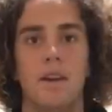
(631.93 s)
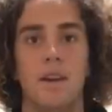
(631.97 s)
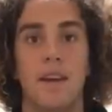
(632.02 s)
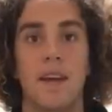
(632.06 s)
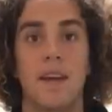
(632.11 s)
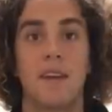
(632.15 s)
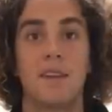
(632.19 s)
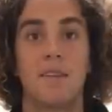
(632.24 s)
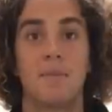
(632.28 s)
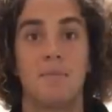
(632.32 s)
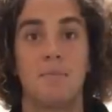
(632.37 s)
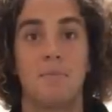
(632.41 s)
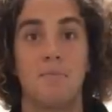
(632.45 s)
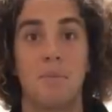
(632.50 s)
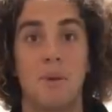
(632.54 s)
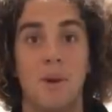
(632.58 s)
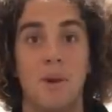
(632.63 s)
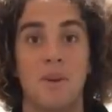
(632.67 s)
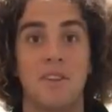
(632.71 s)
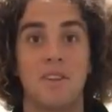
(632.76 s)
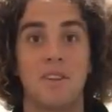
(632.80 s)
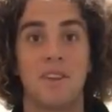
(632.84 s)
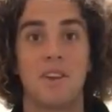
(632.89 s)
Yes,
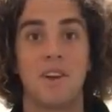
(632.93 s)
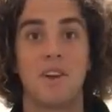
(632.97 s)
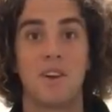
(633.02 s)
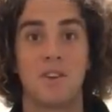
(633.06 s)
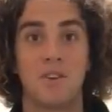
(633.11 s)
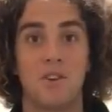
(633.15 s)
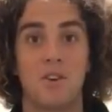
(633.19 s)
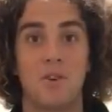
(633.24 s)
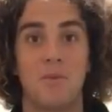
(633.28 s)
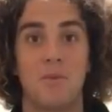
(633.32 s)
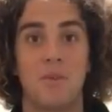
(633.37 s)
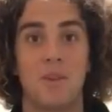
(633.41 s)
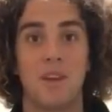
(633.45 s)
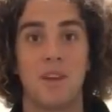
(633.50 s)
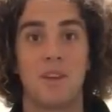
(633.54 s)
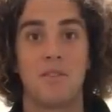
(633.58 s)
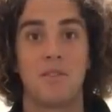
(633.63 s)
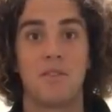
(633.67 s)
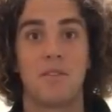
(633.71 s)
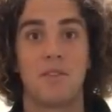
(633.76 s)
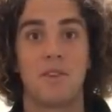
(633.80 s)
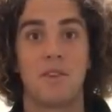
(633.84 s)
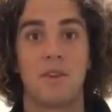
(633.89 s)
personally I do
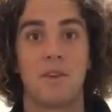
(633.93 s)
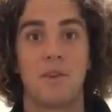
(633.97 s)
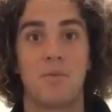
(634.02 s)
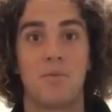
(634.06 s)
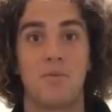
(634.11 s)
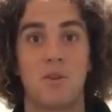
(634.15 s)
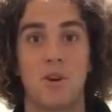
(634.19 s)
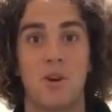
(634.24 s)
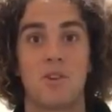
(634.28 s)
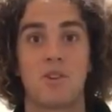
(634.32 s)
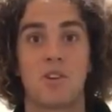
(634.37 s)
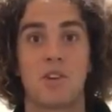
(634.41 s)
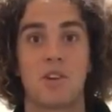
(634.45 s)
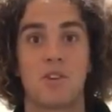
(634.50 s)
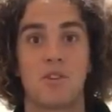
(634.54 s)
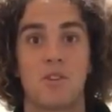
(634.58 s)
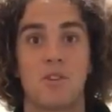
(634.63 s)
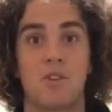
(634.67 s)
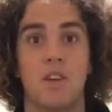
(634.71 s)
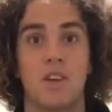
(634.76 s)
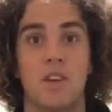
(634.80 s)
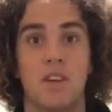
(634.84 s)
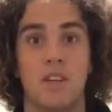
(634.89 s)
believe the project
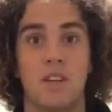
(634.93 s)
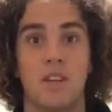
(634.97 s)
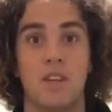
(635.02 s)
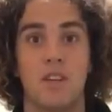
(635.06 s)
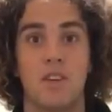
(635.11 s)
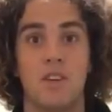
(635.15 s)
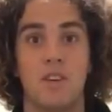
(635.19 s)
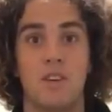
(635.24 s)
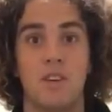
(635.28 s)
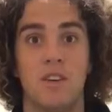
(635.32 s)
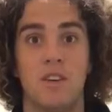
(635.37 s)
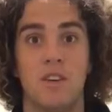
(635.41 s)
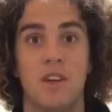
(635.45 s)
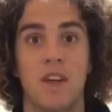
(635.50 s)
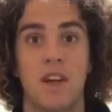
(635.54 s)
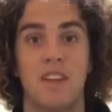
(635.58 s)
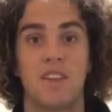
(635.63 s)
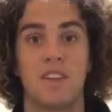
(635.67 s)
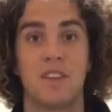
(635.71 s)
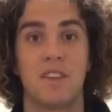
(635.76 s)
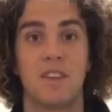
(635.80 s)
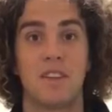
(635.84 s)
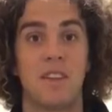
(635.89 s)
should continue,
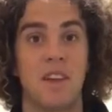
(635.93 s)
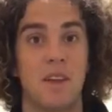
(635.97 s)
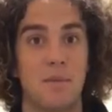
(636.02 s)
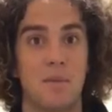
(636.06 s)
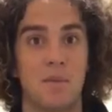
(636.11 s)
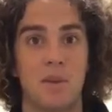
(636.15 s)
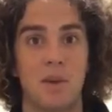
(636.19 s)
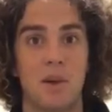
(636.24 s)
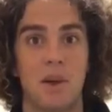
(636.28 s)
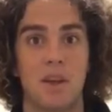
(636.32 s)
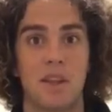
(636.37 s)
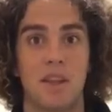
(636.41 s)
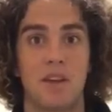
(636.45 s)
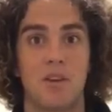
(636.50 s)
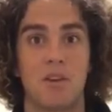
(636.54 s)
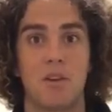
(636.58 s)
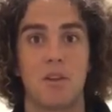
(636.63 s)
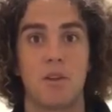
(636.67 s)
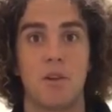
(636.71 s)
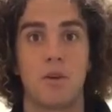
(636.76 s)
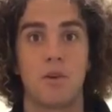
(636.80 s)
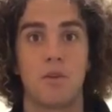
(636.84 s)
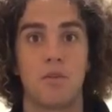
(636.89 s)
as it seems like there are a
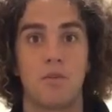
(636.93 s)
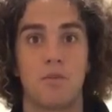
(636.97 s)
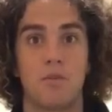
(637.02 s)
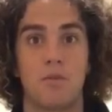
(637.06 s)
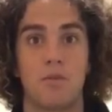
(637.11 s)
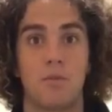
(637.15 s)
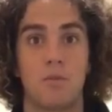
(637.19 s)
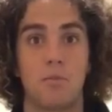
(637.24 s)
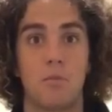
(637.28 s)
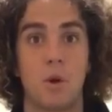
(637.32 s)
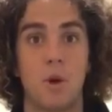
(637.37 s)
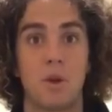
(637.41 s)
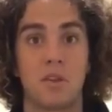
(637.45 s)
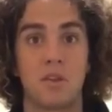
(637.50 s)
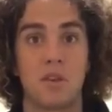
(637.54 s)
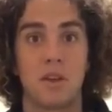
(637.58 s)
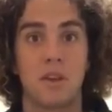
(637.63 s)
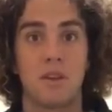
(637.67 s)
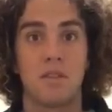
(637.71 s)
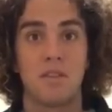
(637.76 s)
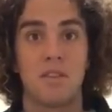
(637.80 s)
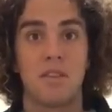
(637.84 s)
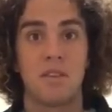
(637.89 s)
lot of
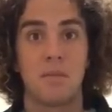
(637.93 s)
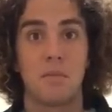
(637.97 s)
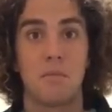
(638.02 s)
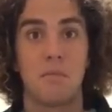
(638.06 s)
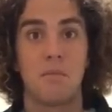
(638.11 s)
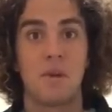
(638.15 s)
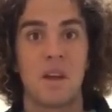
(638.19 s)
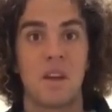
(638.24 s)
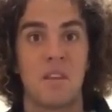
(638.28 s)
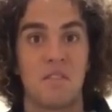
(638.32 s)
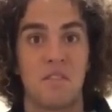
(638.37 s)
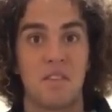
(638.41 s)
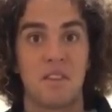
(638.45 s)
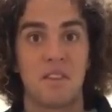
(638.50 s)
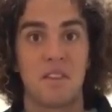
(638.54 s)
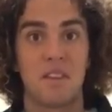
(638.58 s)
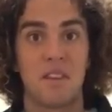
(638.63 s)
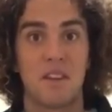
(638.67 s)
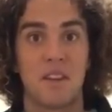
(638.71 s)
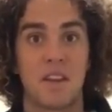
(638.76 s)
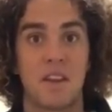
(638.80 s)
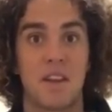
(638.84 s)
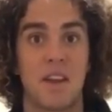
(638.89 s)
positives and benefits
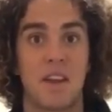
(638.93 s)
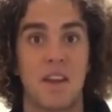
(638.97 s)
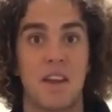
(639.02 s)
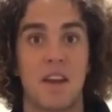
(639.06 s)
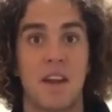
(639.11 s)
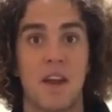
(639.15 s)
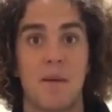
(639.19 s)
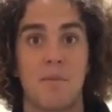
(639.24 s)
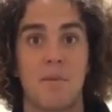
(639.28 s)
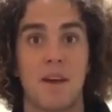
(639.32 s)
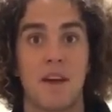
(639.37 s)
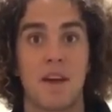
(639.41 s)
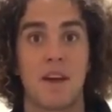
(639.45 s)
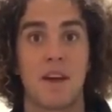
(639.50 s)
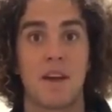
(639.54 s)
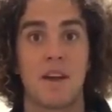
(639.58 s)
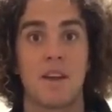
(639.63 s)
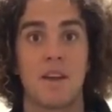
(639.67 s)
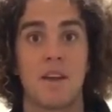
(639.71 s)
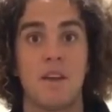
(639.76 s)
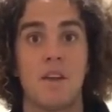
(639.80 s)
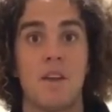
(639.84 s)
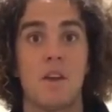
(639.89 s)
that are going to come out
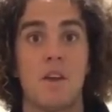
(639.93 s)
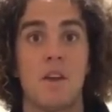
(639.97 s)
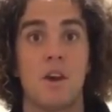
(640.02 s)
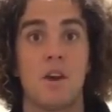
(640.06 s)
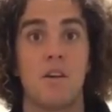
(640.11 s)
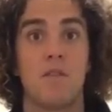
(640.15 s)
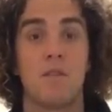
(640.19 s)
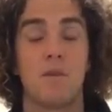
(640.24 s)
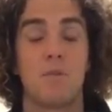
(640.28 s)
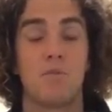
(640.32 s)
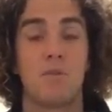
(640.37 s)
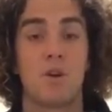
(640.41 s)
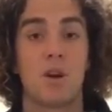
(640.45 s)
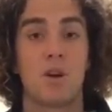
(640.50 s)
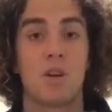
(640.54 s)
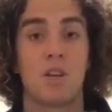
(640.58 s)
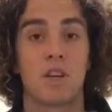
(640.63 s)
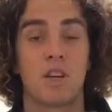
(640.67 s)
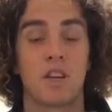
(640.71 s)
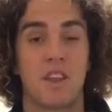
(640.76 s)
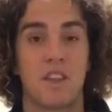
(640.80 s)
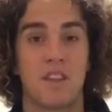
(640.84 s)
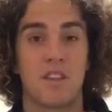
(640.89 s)
of the
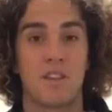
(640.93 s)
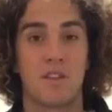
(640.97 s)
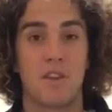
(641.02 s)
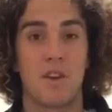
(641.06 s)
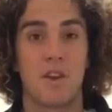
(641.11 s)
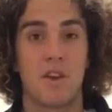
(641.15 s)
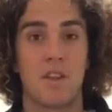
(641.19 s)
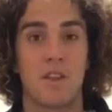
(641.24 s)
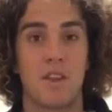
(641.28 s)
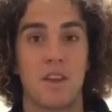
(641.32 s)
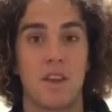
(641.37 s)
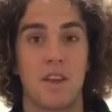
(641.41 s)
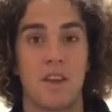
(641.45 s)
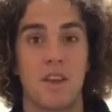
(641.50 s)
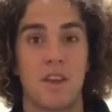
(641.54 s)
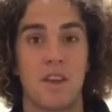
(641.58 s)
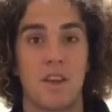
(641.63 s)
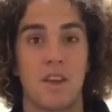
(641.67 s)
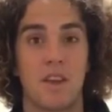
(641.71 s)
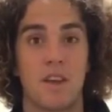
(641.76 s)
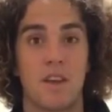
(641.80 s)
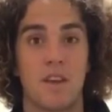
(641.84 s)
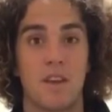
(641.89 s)
project that's not only going
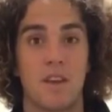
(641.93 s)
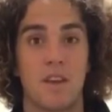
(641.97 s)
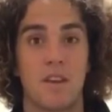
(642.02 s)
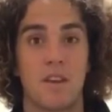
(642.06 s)
to